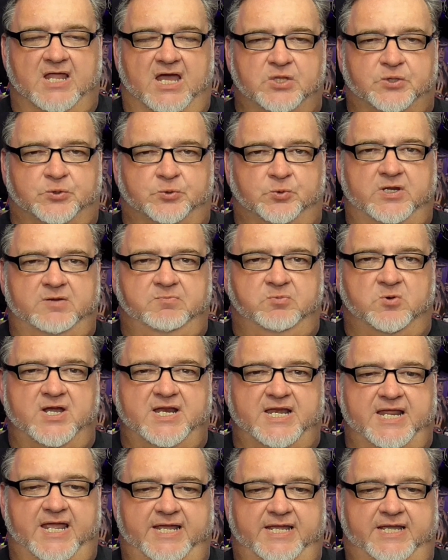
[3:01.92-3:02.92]
at
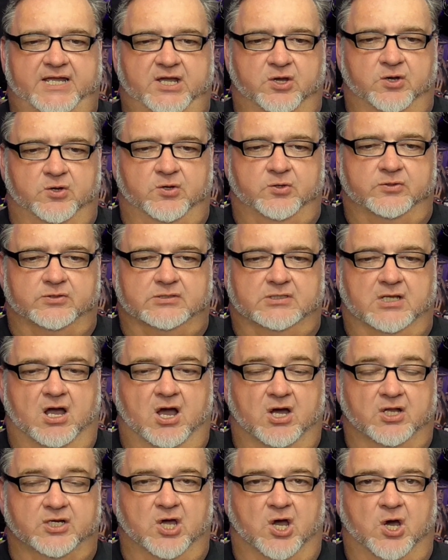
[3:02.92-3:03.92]
3.8 GHz
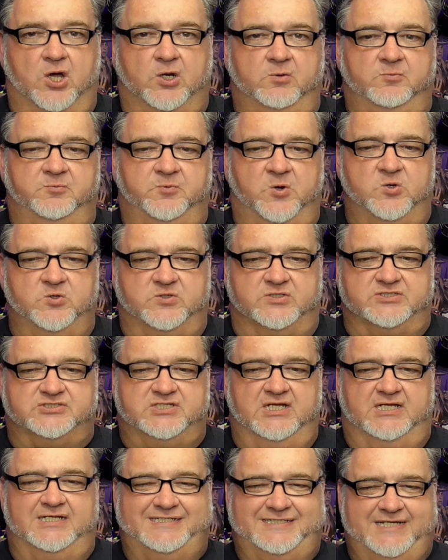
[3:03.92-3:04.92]
on auto
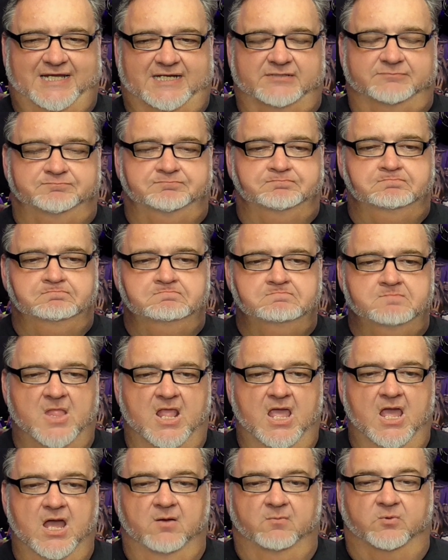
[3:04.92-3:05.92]
voltage setting
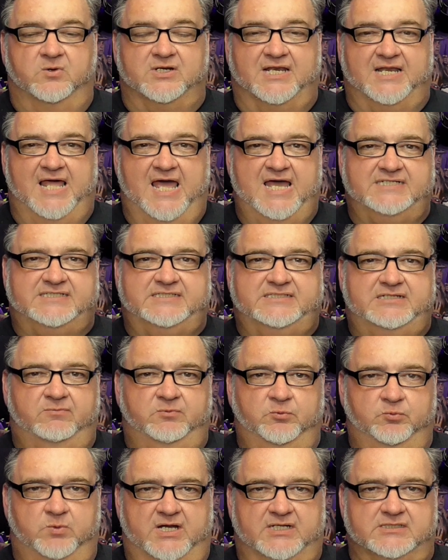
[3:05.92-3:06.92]
for the last
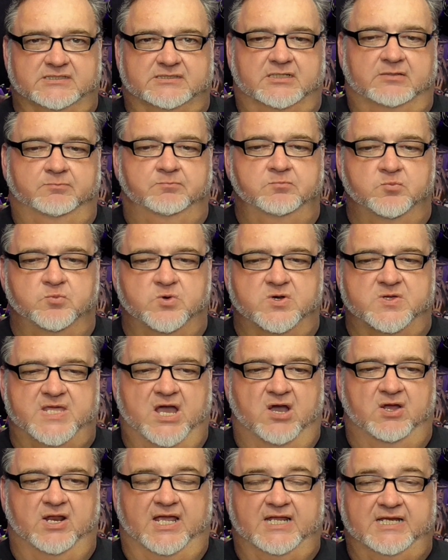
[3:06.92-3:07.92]
several months
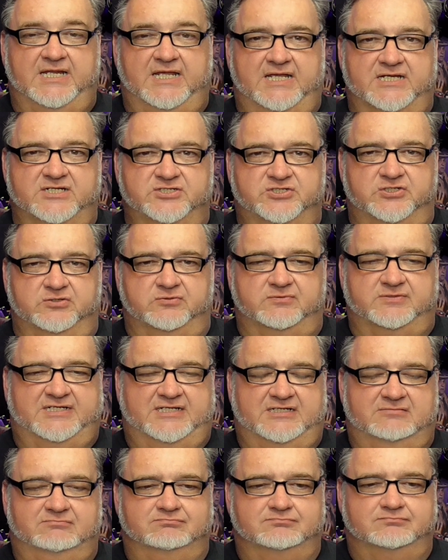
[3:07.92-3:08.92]
without any
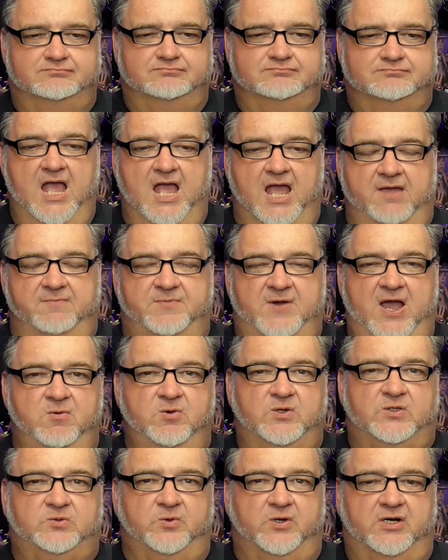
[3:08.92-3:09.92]
issues. If I
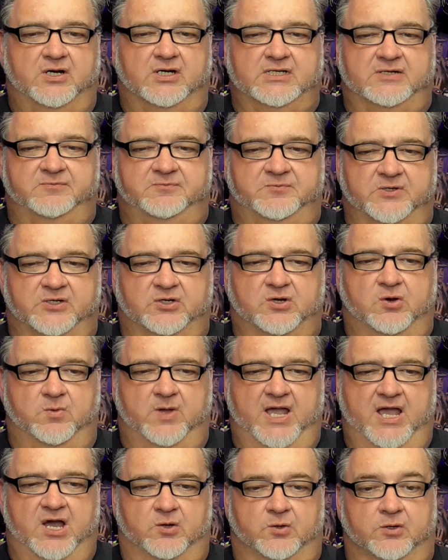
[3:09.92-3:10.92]
was willing to fiddle
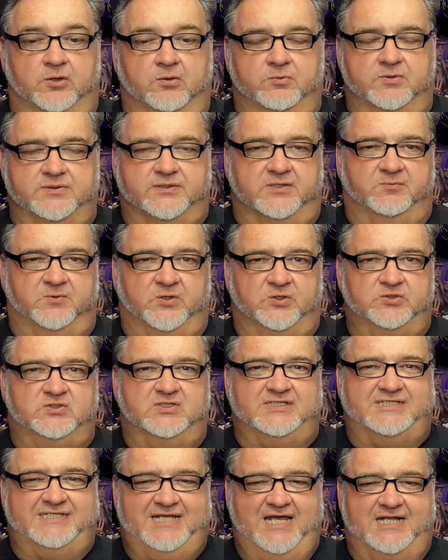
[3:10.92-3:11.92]
around with the
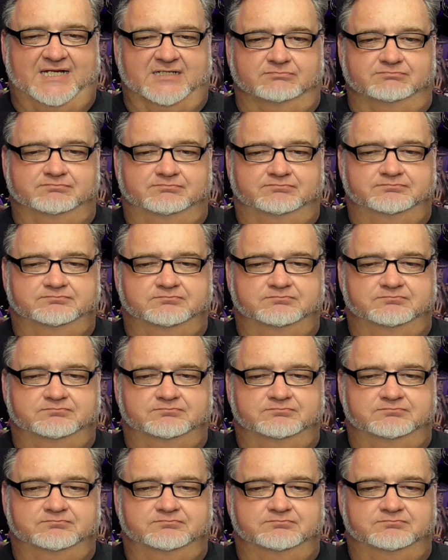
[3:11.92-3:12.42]
voltage setting,